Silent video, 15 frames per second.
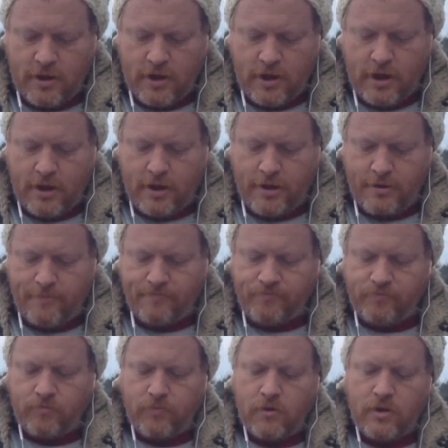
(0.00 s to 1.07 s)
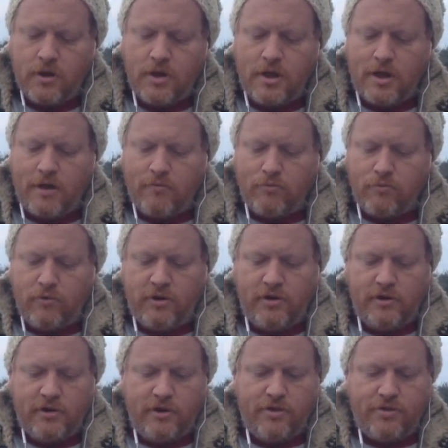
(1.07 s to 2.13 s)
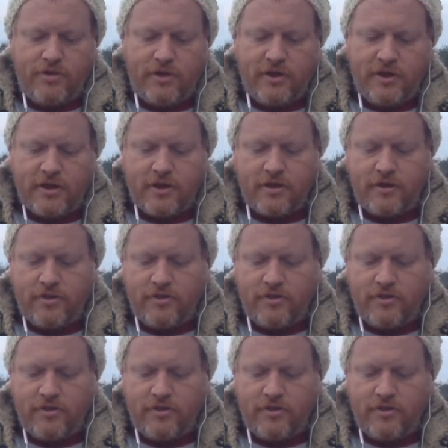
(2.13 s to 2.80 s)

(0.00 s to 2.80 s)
I really think